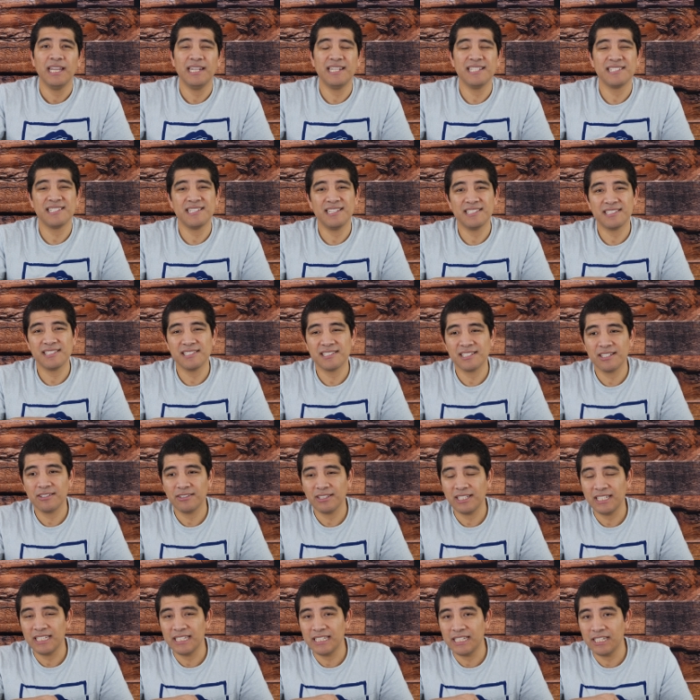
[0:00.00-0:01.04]
it doesn't
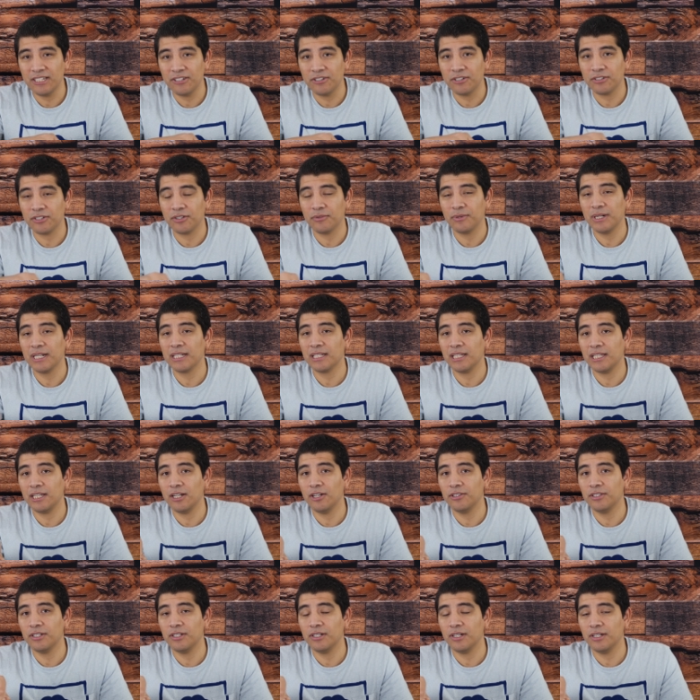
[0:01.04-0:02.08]
necessarily gear correctly
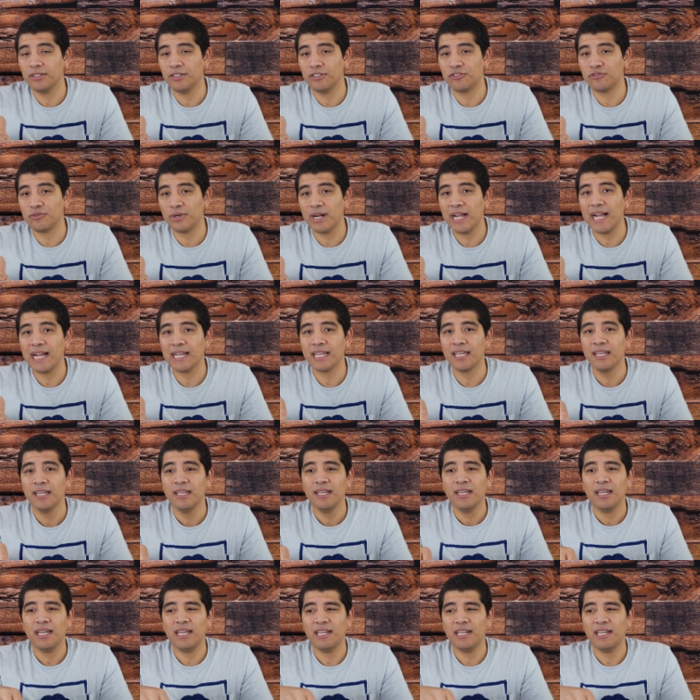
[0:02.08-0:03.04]
on the on the track